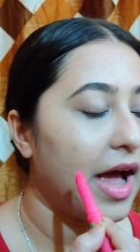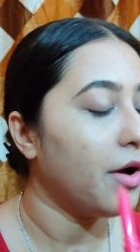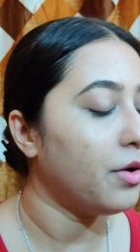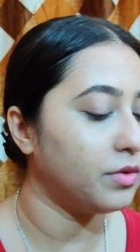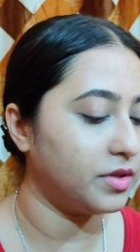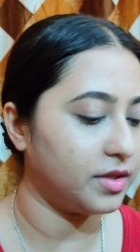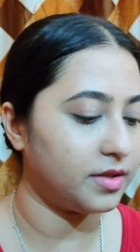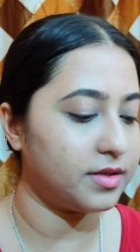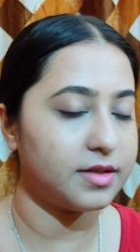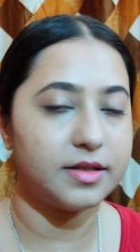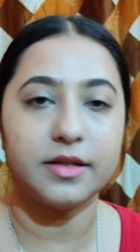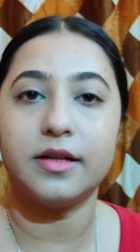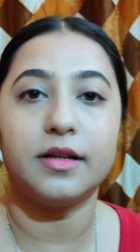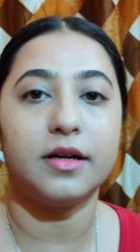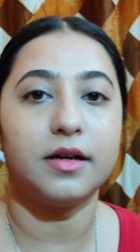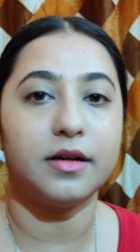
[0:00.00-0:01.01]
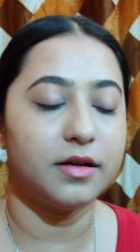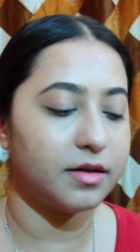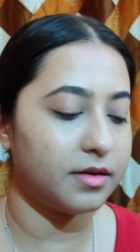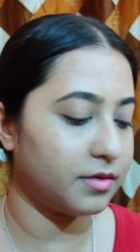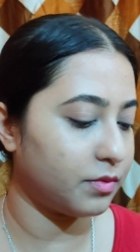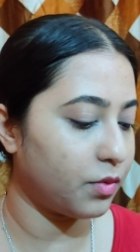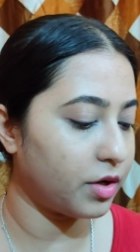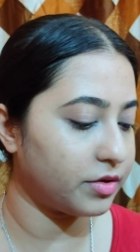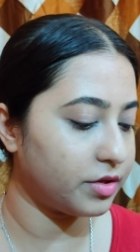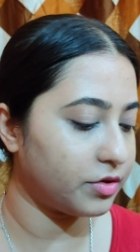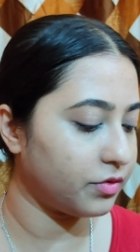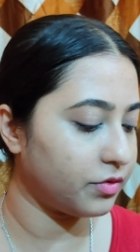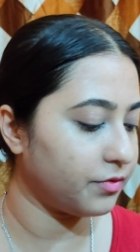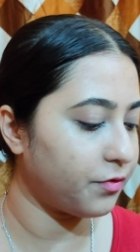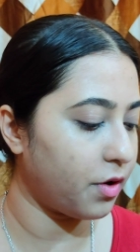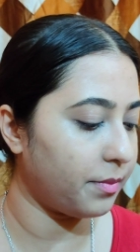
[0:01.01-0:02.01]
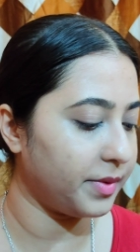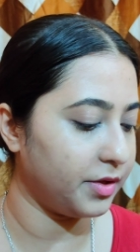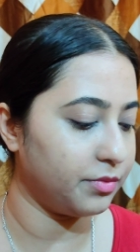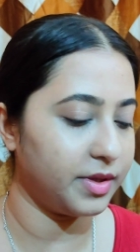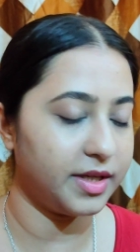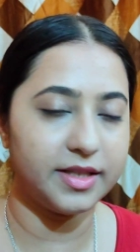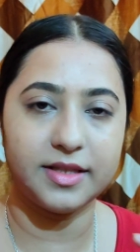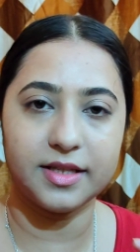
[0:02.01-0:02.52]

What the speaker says: Oh, just wanted to inform you,